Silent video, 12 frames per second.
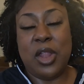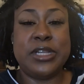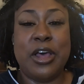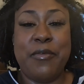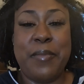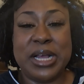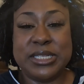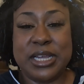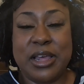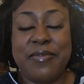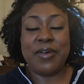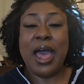So
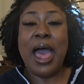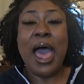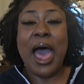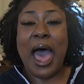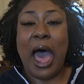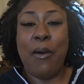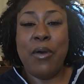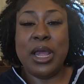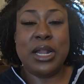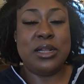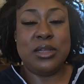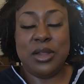myself, I
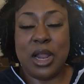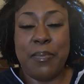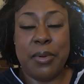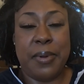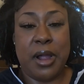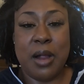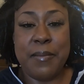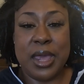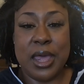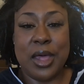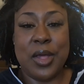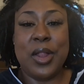would, prepare a
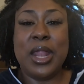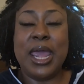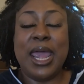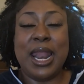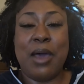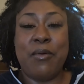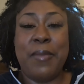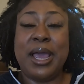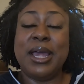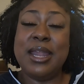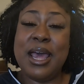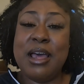meal, and I would
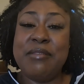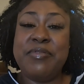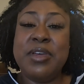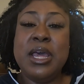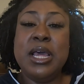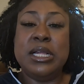make enough